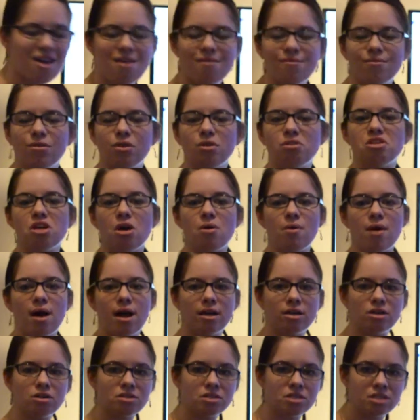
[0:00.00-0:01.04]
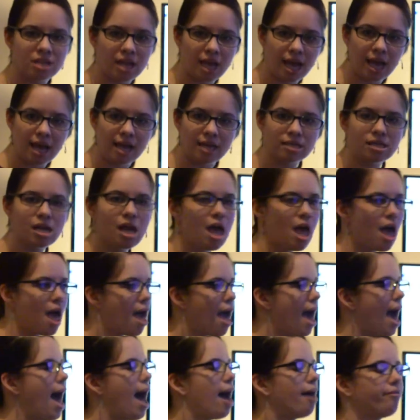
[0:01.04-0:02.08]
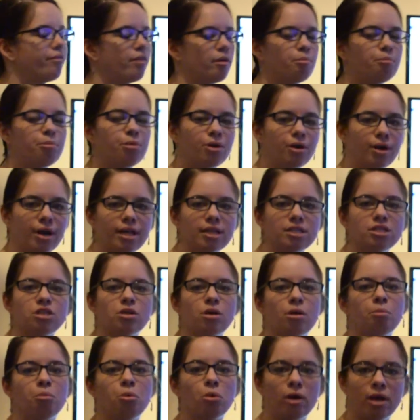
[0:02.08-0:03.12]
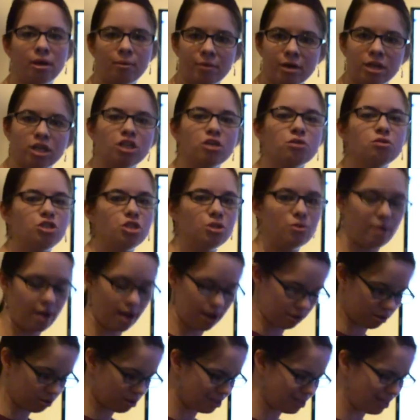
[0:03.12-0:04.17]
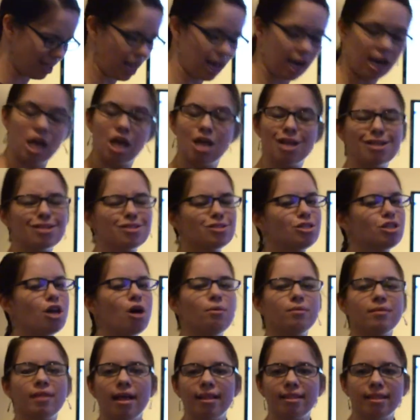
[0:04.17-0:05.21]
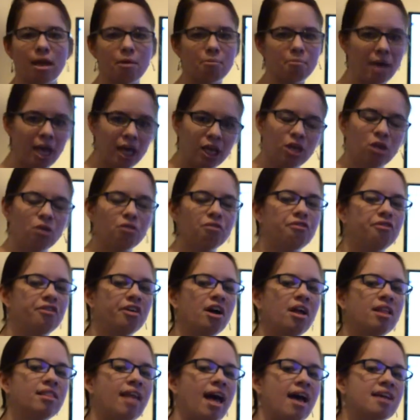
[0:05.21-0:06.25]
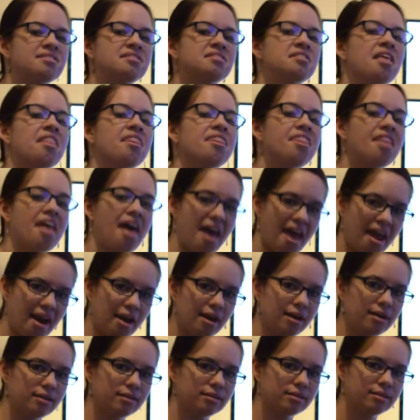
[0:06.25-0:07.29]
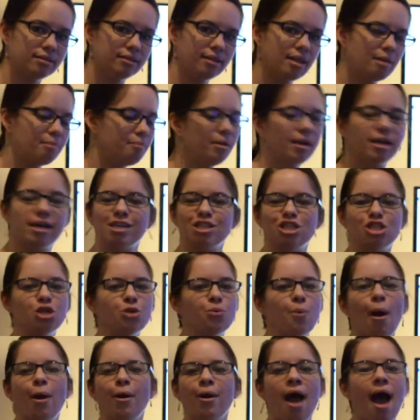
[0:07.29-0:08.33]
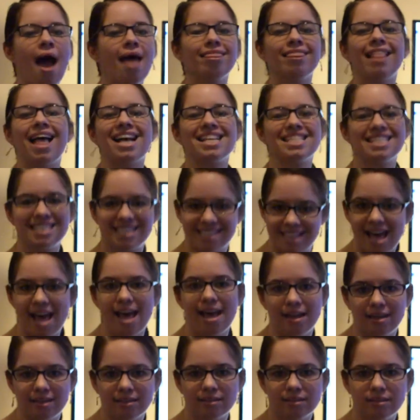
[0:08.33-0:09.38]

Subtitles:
You don't understand, have them put it to a point where you do understand. Don't let them make you feel less than, because you are not less than.